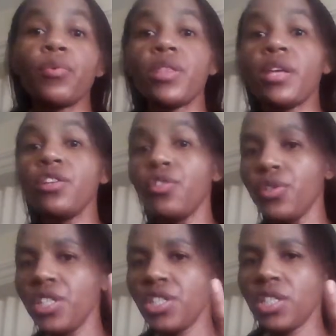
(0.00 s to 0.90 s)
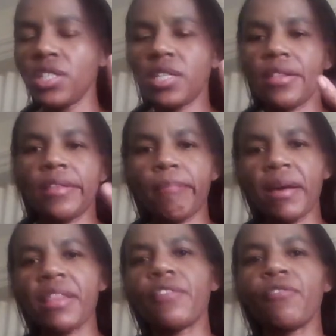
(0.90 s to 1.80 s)
with the Indonesians and the
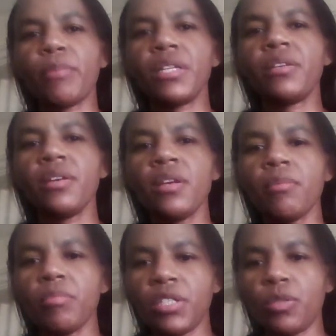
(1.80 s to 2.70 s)
mother of my